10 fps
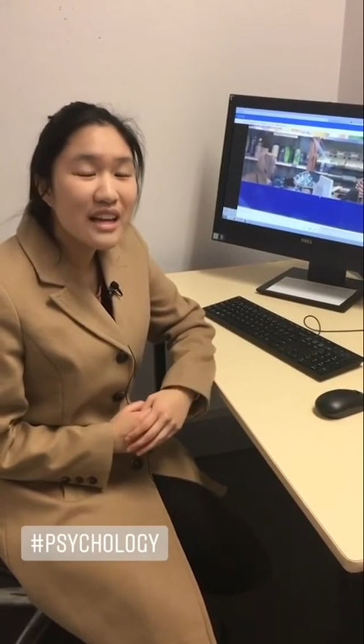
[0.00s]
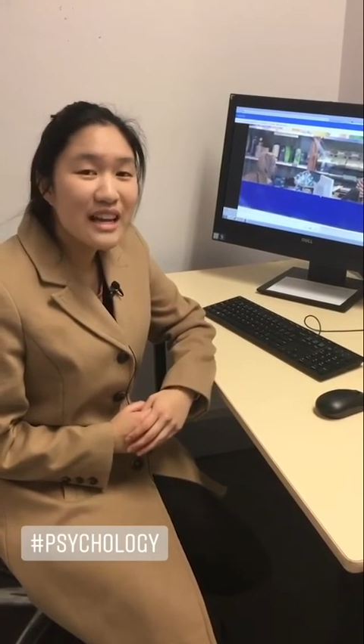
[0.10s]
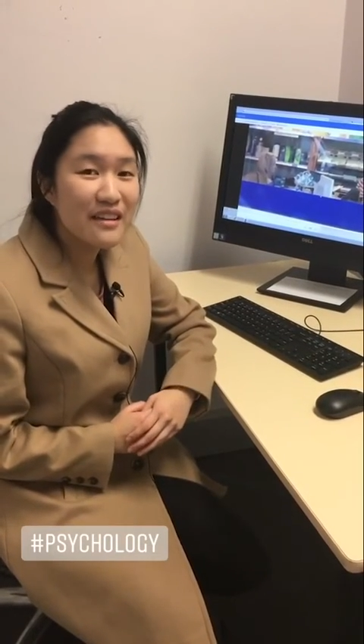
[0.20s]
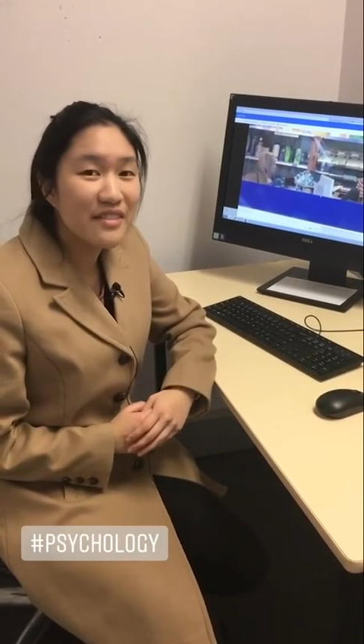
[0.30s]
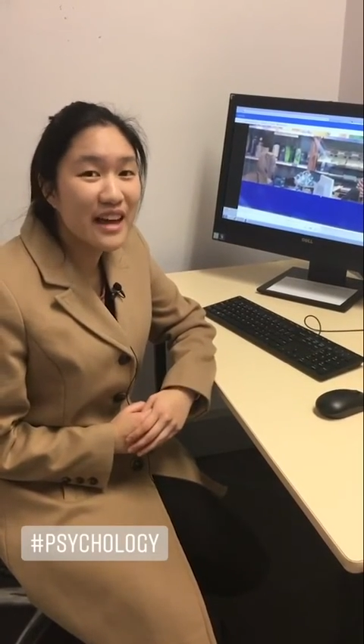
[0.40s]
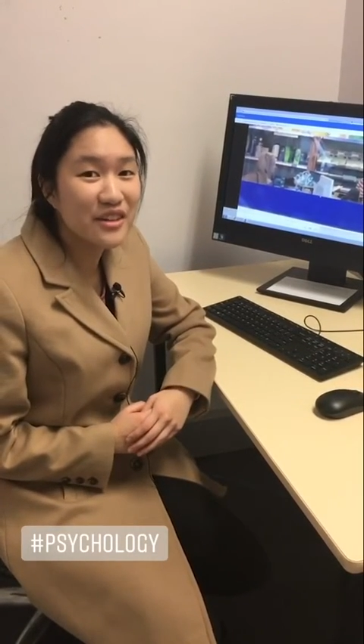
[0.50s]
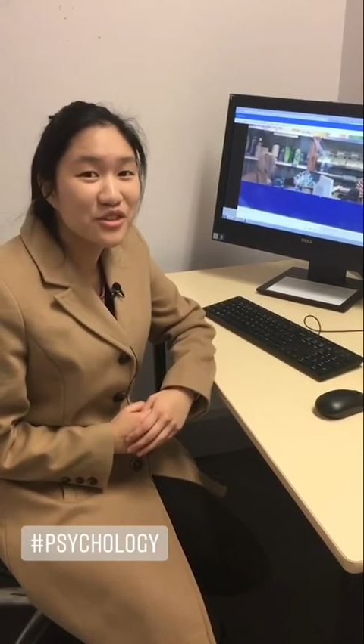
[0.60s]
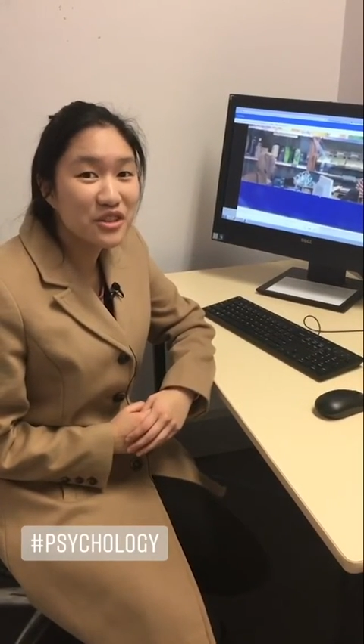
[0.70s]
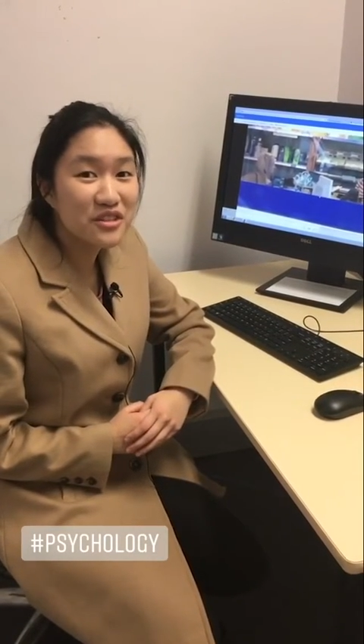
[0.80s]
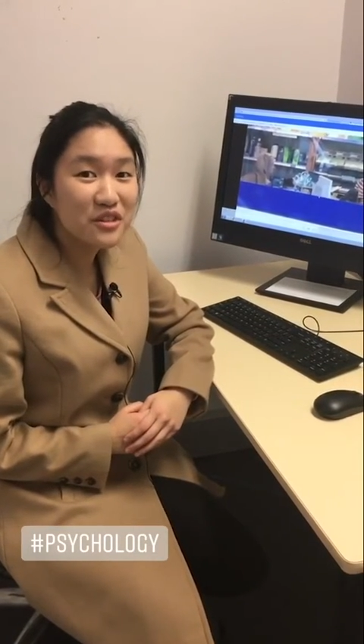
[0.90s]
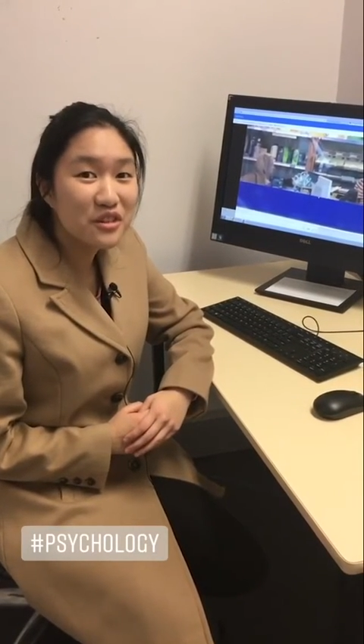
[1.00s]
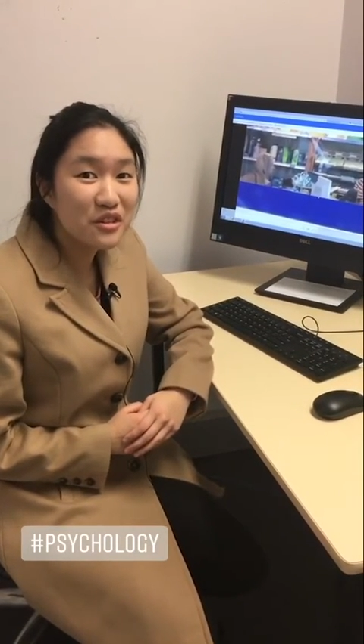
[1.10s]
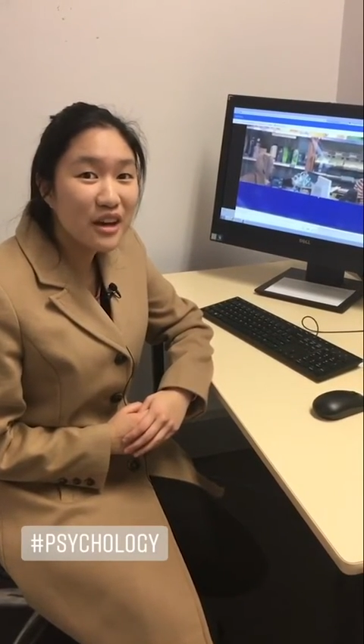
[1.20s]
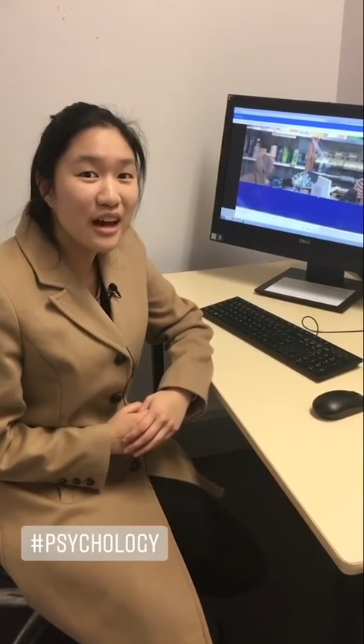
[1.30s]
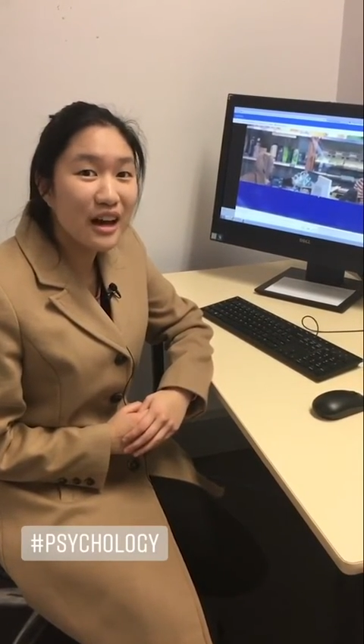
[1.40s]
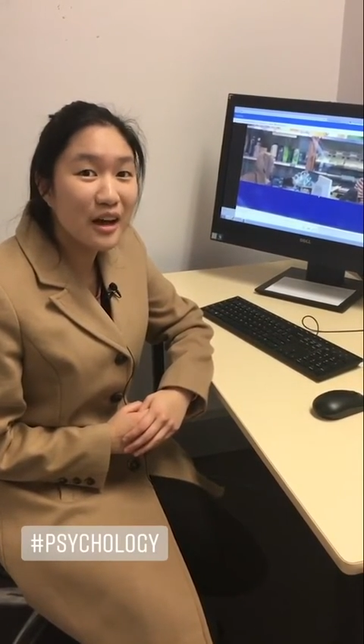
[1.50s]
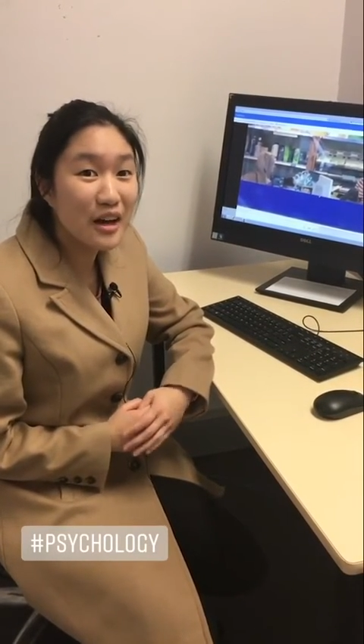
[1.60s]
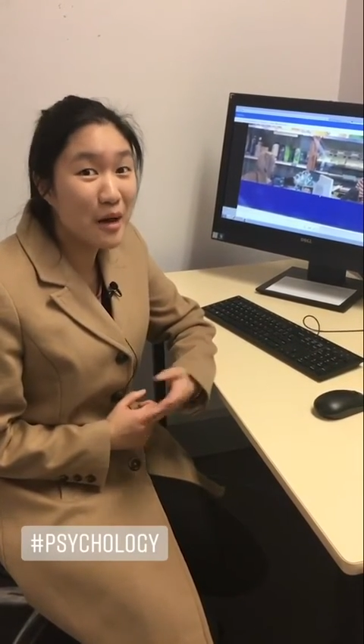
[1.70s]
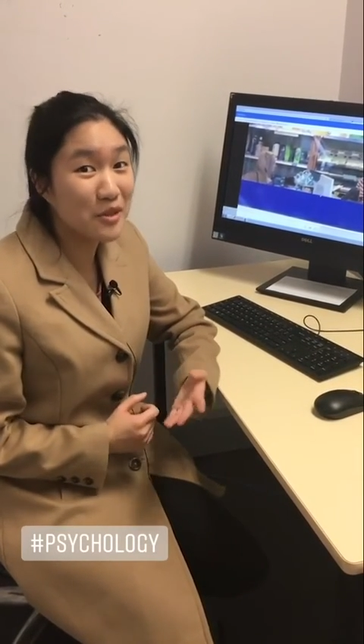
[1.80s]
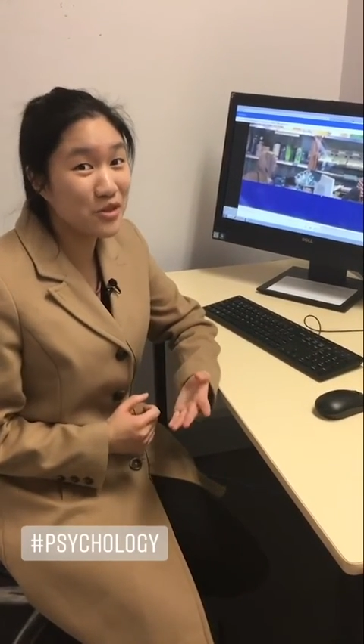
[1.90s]
If that interests you, uh,
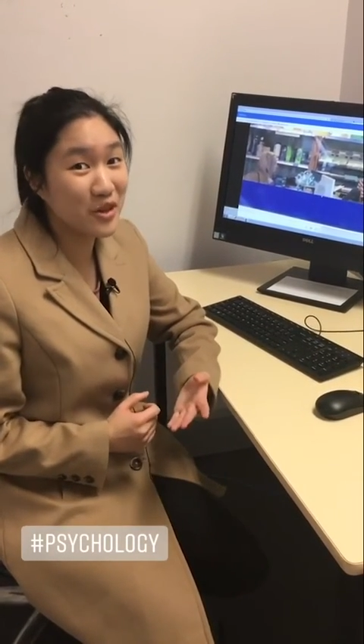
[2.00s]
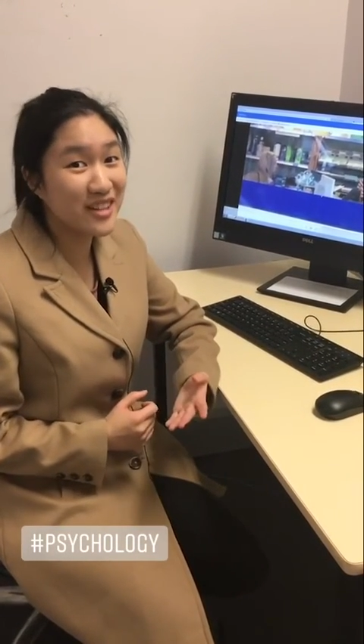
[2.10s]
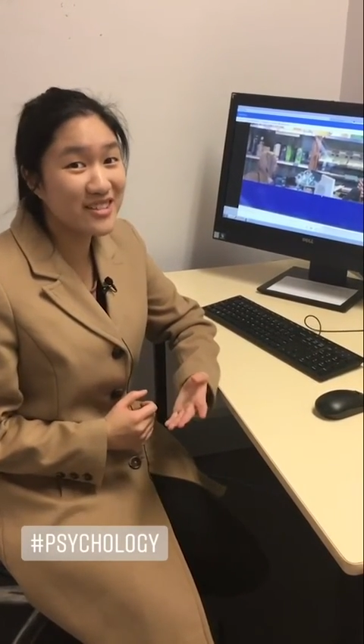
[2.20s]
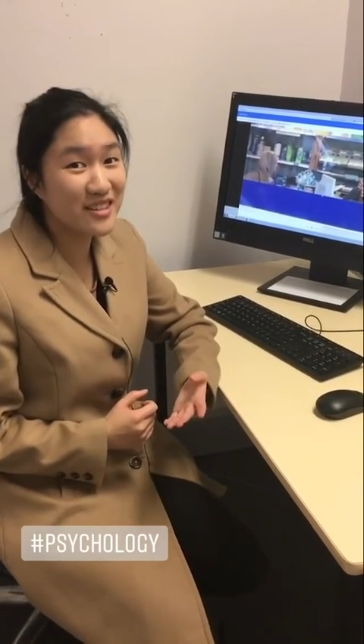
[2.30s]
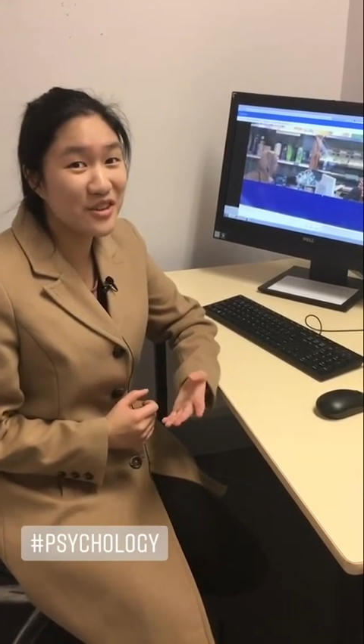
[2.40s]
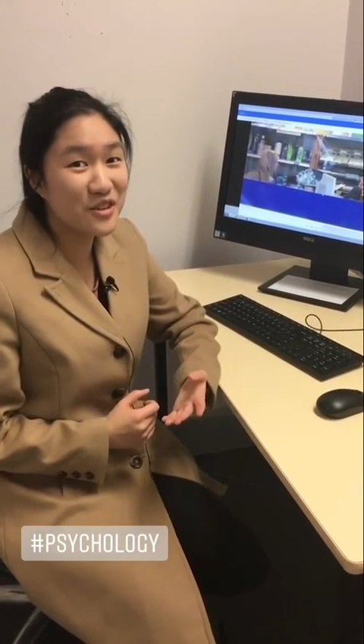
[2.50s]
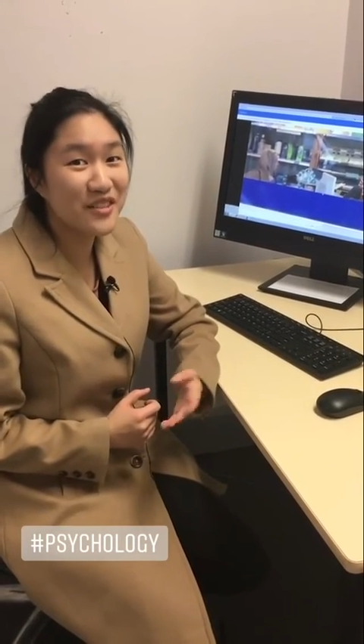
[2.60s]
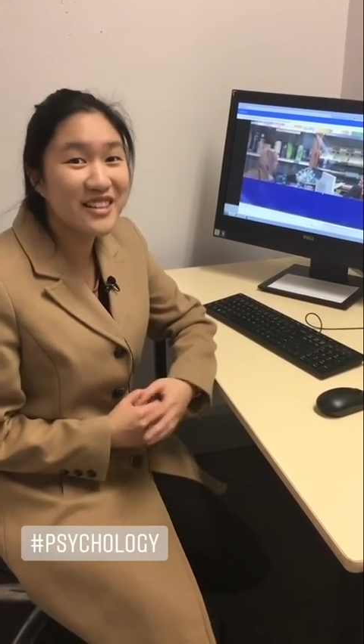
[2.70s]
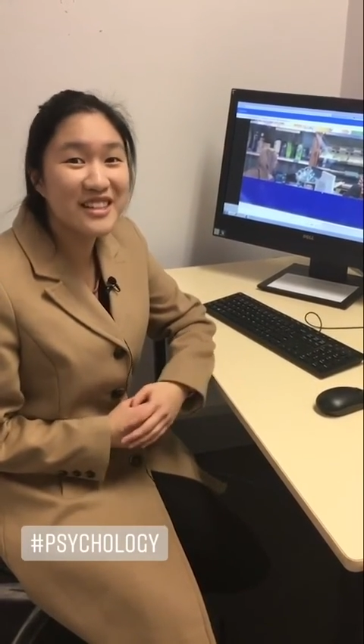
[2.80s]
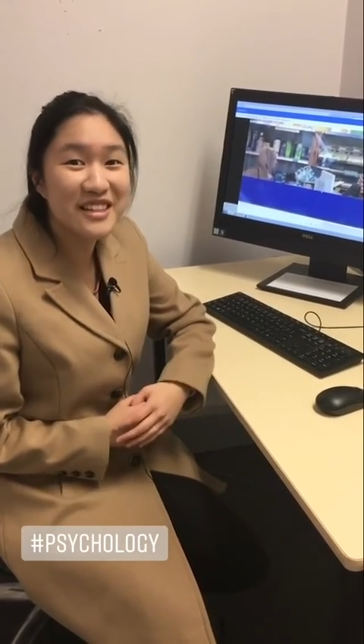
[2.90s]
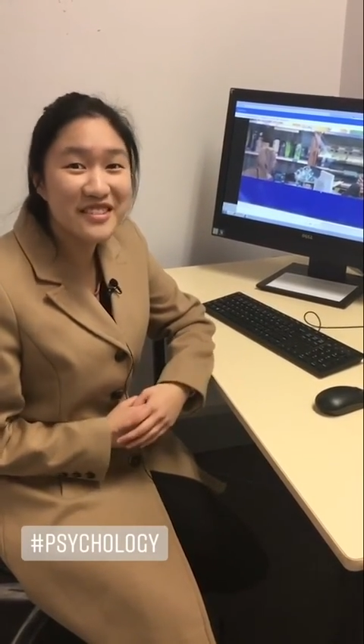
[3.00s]
come and join us at the University of